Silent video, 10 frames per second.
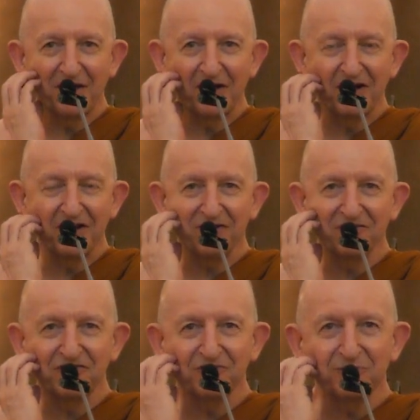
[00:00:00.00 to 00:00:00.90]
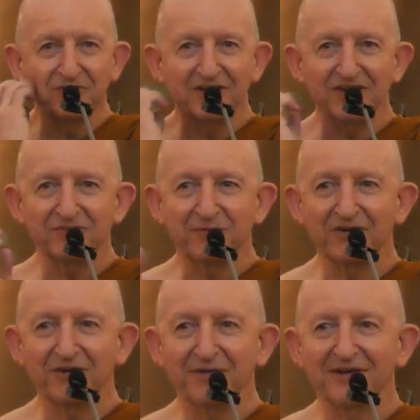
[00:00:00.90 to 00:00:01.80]
early on this morning I
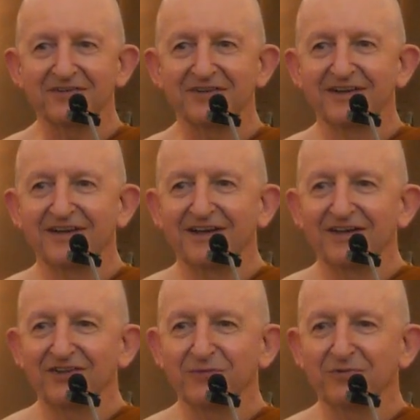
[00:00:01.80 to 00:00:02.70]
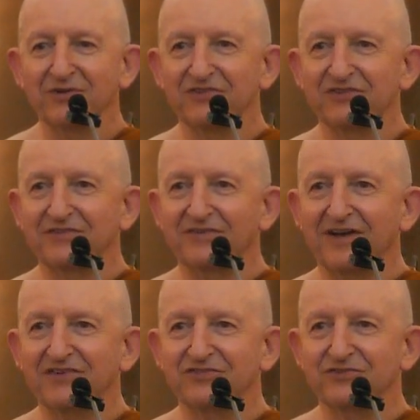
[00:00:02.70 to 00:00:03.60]
spoke about the Buddha's
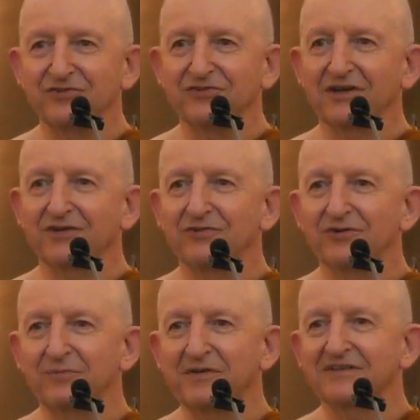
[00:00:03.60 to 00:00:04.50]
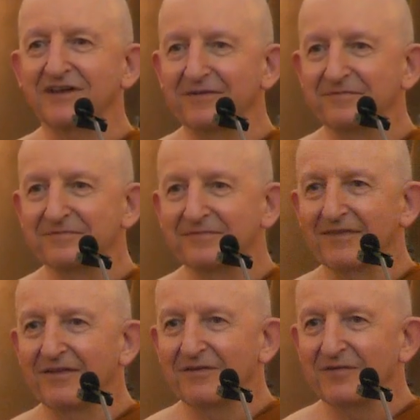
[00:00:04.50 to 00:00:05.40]
advice to Nakula Pita.
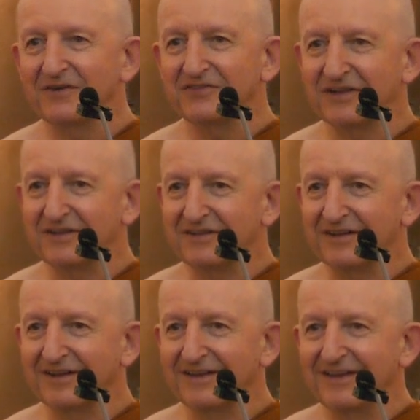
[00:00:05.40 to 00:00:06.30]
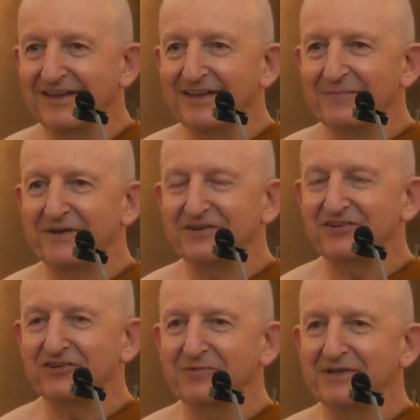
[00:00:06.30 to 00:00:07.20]
He said,
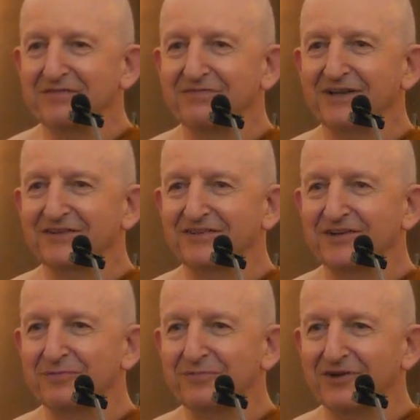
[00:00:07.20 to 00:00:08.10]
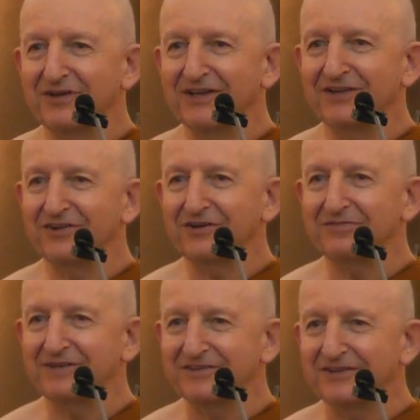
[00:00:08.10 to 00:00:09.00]
better to be afflicted in body and not
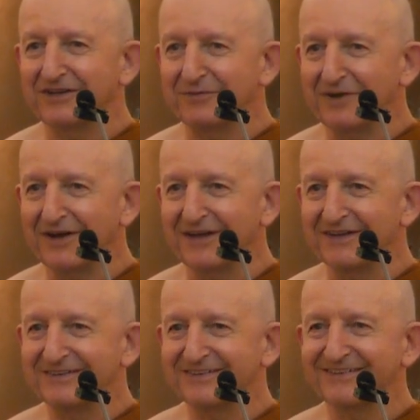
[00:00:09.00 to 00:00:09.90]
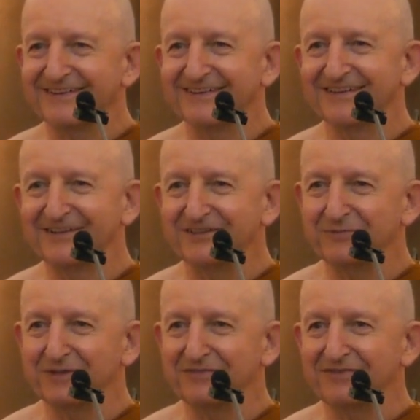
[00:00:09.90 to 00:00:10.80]
afflicted in mind than to be